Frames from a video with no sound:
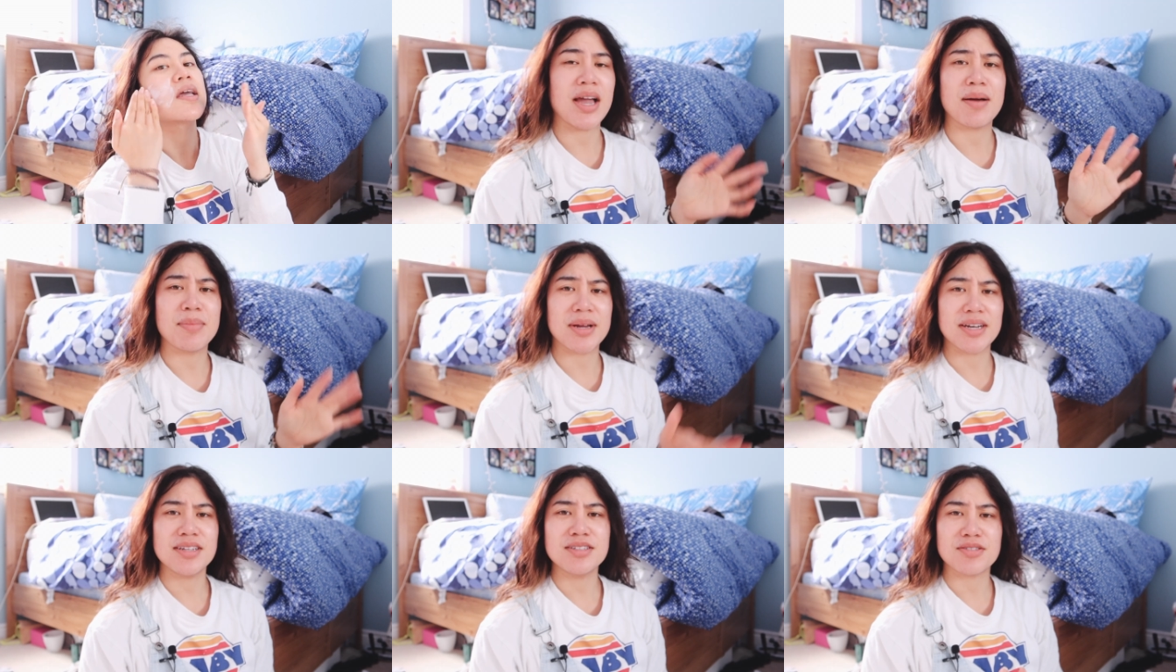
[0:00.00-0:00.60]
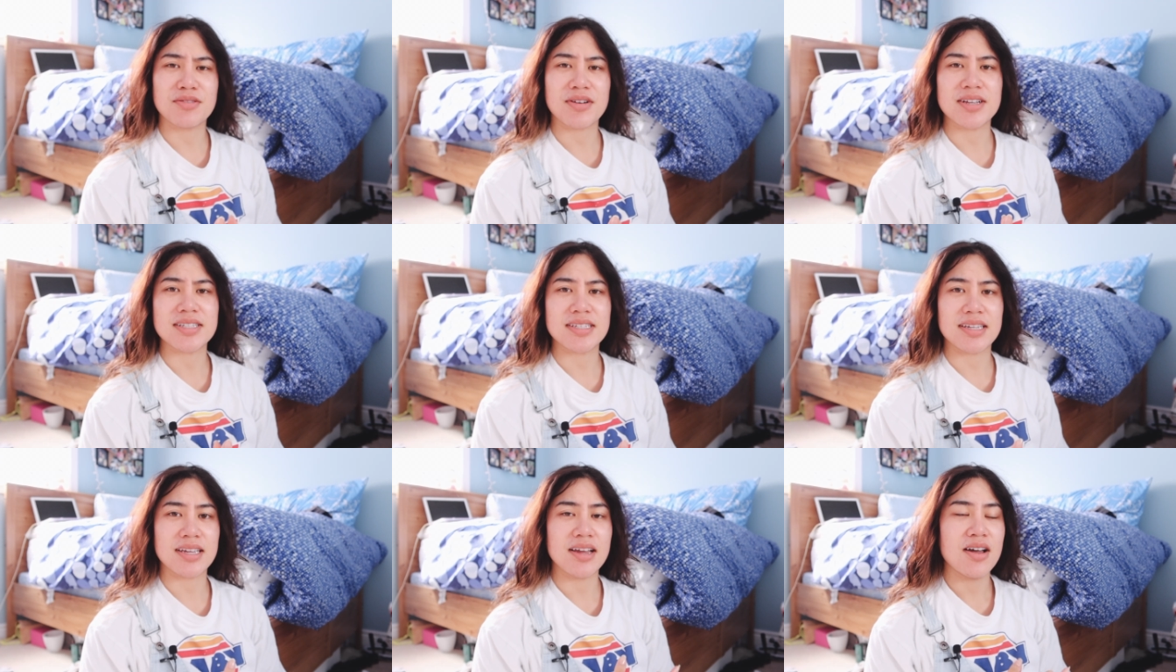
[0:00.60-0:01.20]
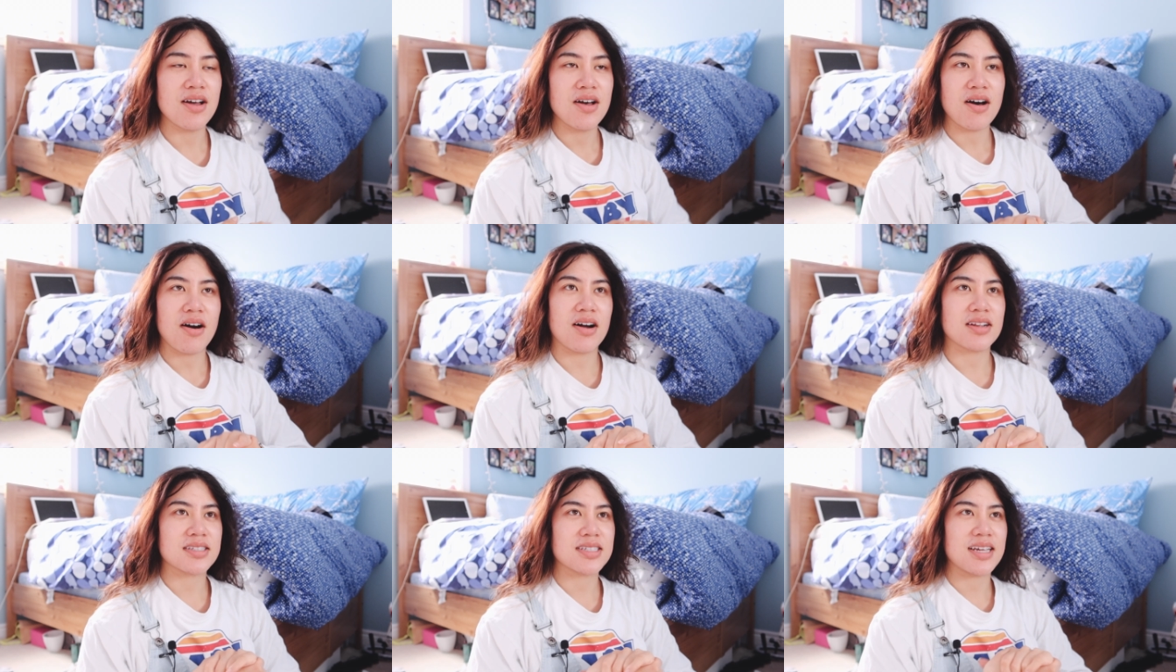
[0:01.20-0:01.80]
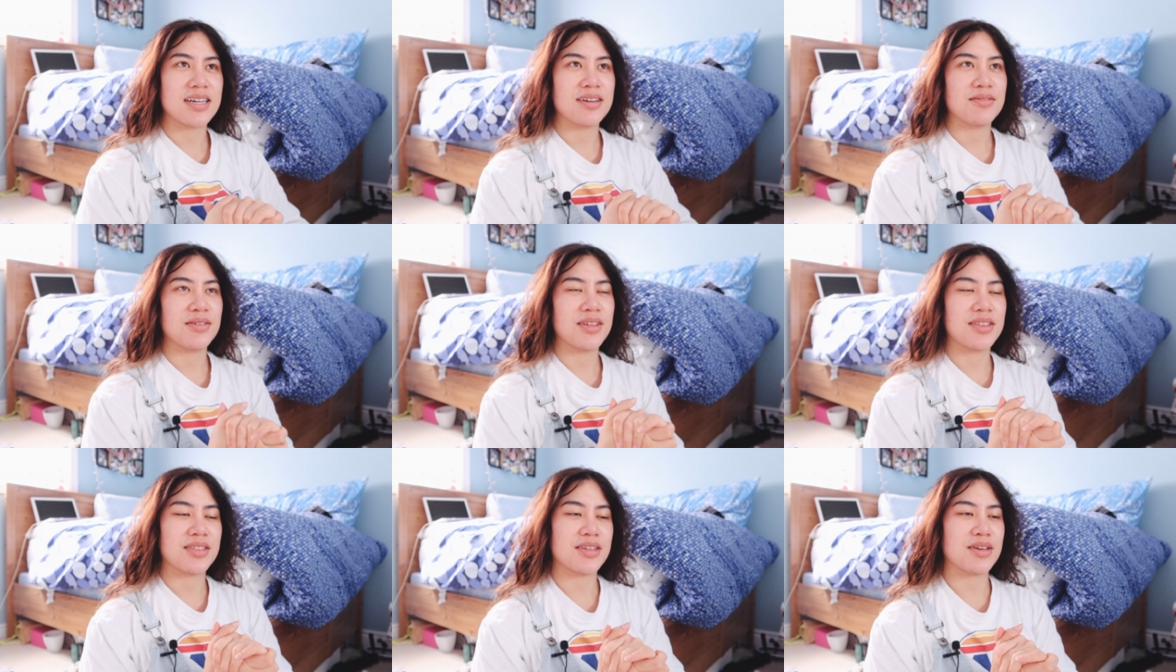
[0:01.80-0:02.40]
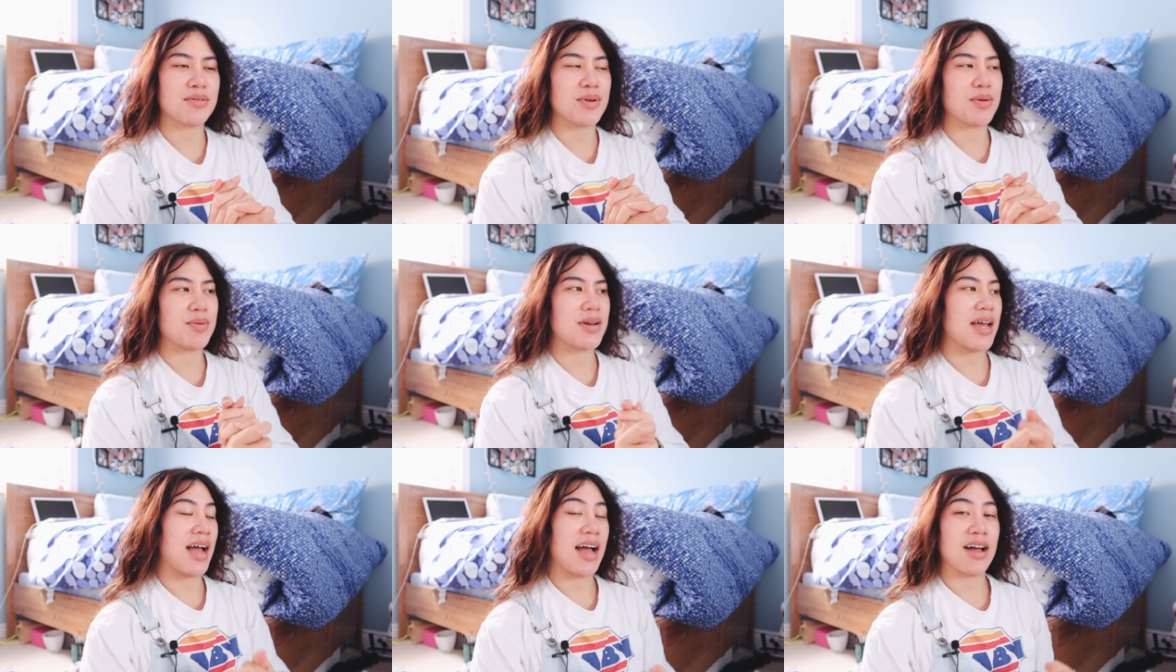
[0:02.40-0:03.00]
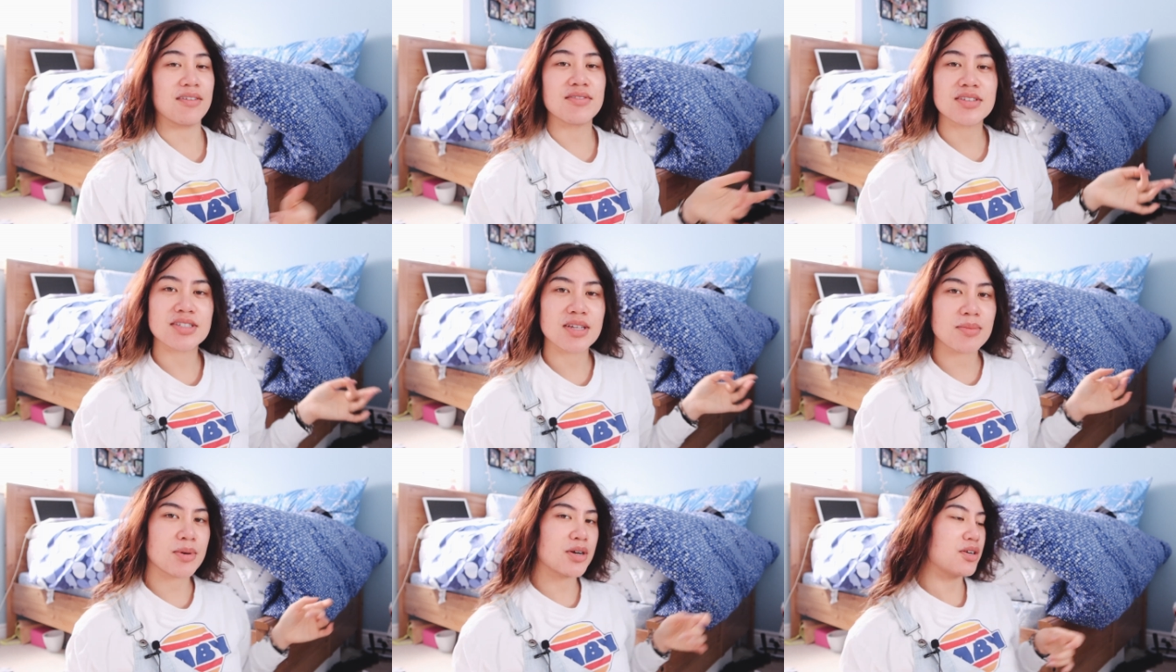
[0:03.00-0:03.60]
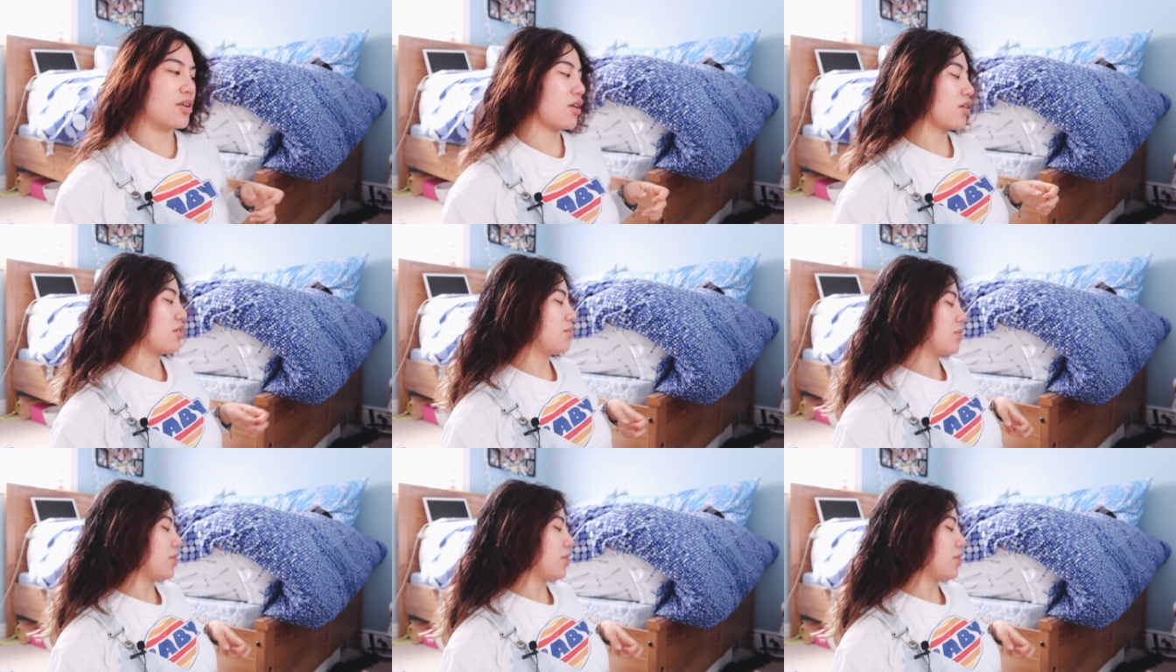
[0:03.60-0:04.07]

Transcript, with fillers: Yeah, but it is crazy. Honestly, I didn't really think we would have a summer, knock on